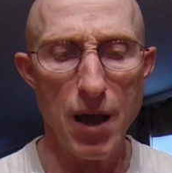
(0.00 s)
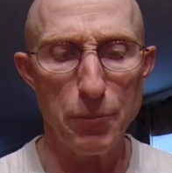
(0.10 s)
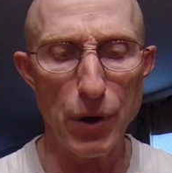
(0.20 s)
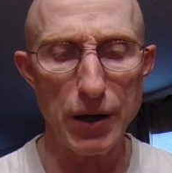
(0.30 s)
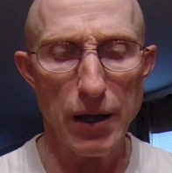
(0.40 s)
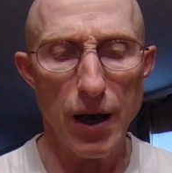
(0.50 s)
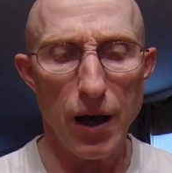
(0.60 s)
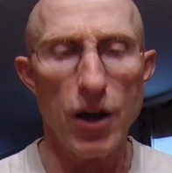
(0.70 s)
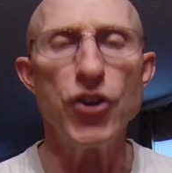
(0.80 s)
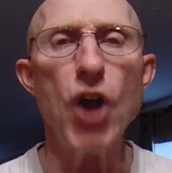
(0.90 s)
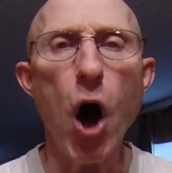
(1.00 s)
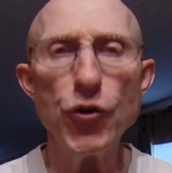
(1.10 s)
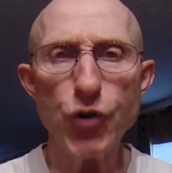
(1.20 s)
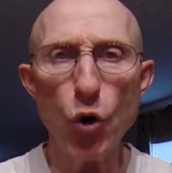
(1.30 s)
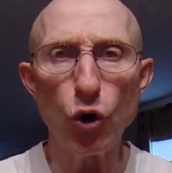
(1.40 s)
But you
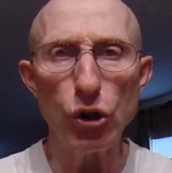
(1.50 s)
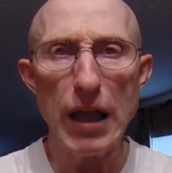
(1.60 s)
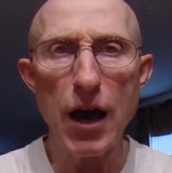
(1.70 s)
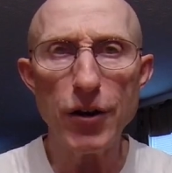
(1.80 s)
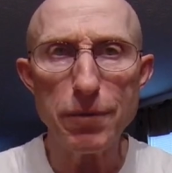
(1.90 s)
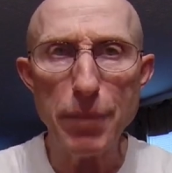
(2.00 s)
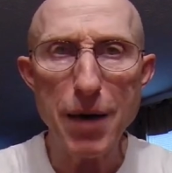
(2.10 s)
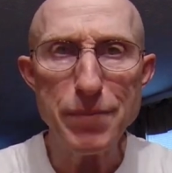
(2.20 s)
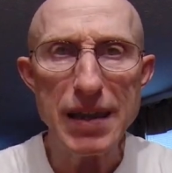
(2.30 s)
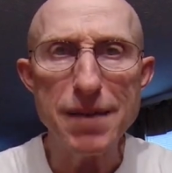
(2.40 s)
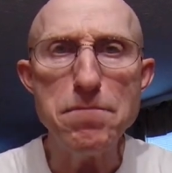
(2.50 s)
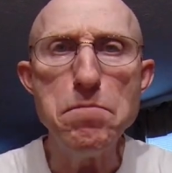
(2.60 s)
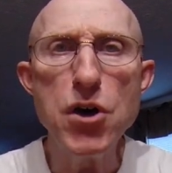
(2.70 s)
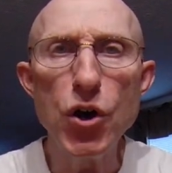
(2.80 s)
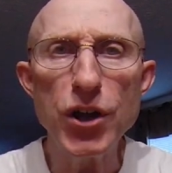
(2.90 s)
also cloud it by
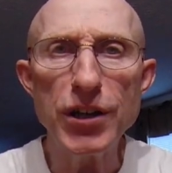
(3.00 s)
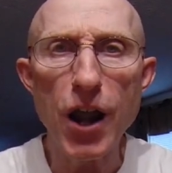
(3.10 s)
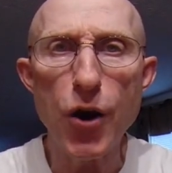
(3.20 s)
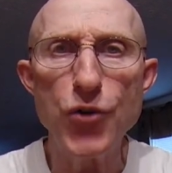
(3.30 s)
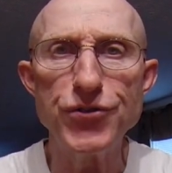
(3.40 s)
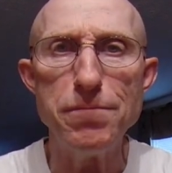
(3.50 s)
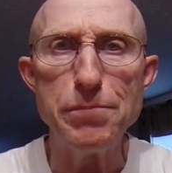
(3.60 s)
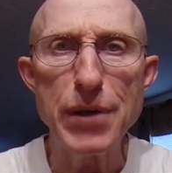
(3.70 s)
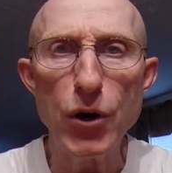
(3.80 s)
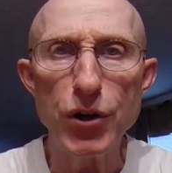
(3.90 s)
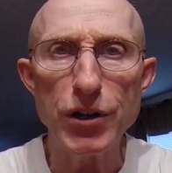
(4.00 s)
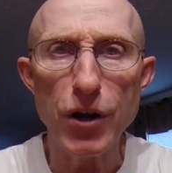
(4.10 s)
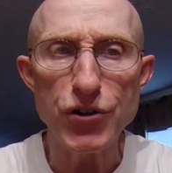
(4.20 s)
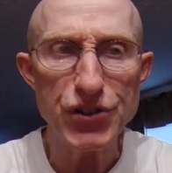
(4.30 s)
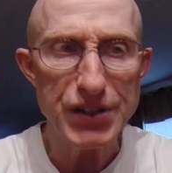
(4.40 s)
being millionaires and
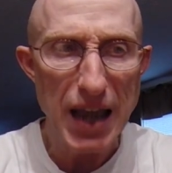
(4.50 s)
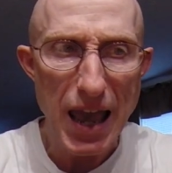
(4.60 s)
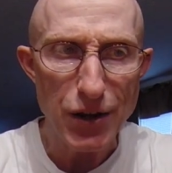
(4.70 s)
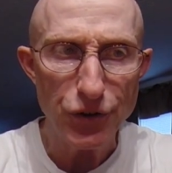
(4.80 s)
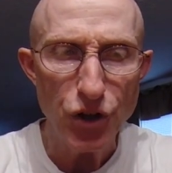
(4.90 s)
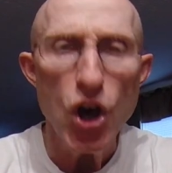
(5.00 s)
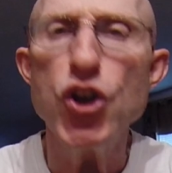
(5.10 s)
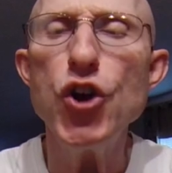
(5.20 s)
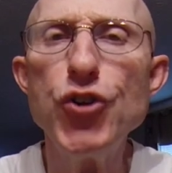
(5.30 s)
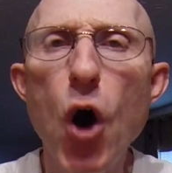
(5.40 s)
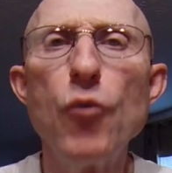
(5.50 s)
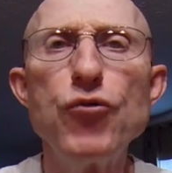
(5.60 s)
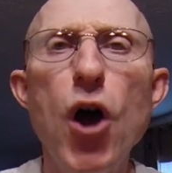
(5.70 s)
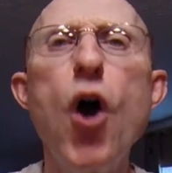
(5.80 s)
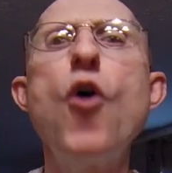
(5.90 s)
billionaire status. You
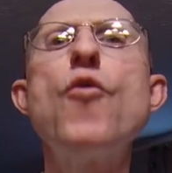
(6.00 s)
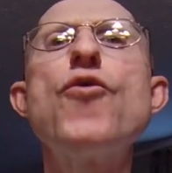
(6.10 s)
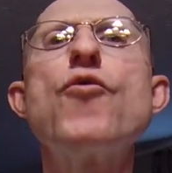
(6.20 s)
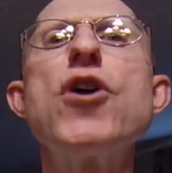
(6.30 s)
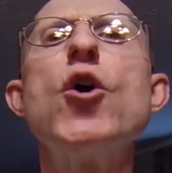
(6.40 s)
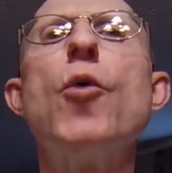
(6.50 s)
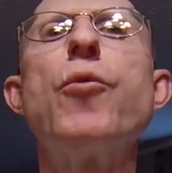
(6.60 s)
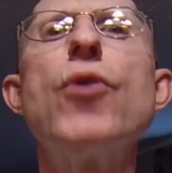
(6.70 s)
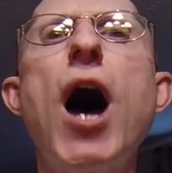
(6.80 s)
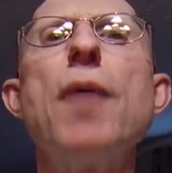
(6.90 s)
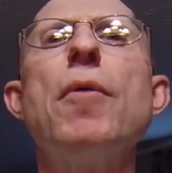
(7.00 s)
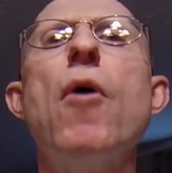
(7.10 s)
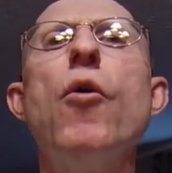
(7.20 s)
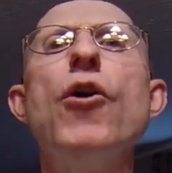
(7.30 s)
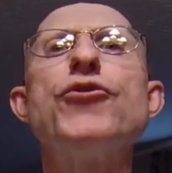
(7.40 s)
don't know the real problem
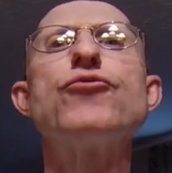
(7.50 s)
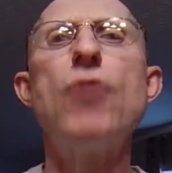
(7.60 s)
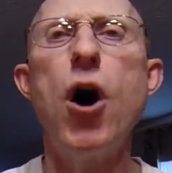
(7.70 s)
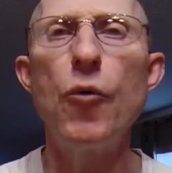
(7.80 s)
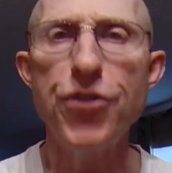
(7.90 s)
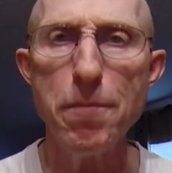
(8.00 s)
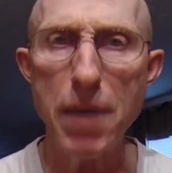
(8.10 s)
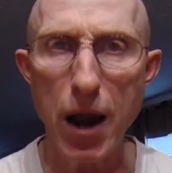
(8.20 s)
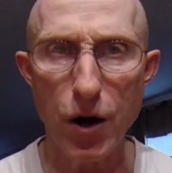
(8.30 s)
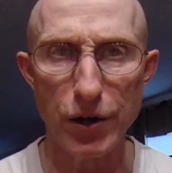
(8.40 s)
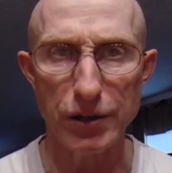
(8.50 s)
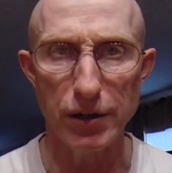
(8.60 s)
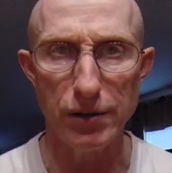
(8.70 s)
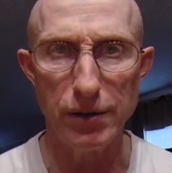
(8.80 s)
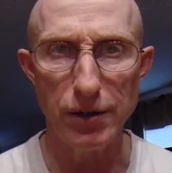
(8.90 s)
of what's wrong with
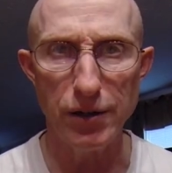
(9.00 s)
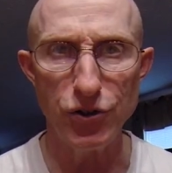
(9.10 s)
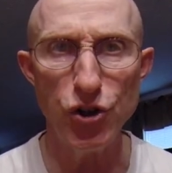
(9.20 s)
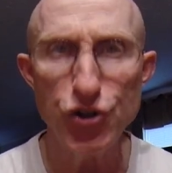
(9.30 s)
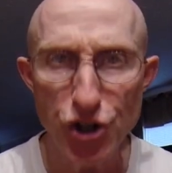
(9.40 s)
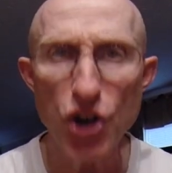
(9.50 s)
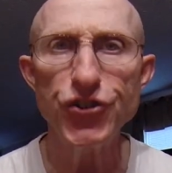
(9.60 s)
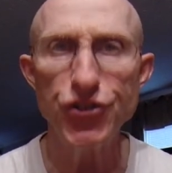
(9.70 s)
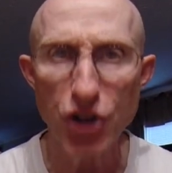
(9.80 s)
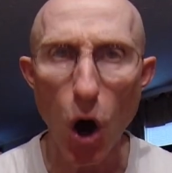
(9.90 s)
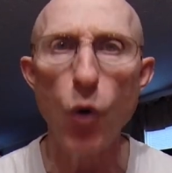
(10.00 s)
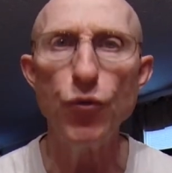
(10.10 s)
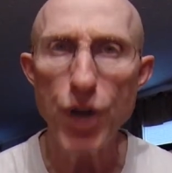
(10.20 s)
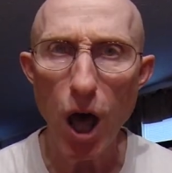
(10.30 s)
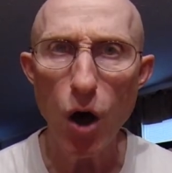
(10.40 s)
America. You just
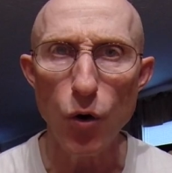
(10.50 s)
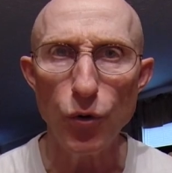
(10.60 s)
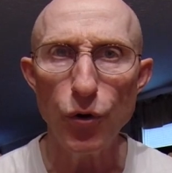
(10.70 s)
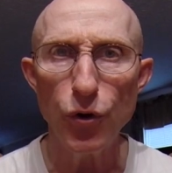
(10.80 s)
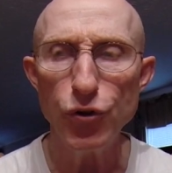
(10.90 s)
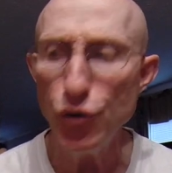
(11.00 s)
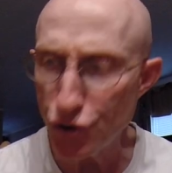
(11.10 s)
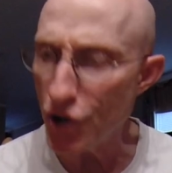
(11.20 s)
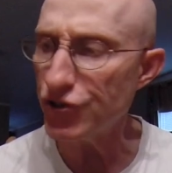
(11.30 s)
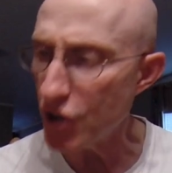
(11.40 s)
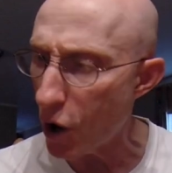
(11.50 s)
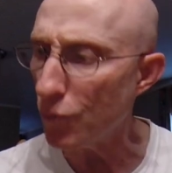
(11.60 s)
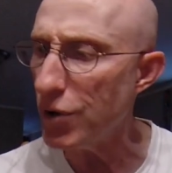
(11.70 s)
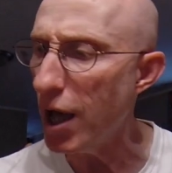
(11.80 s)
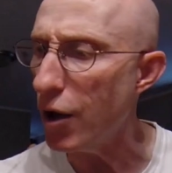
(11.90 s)
don't know. You just
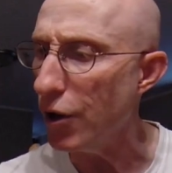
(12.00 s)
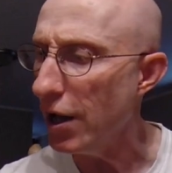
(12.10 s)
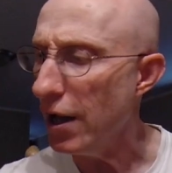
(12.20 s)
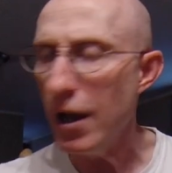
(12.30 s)
don't know.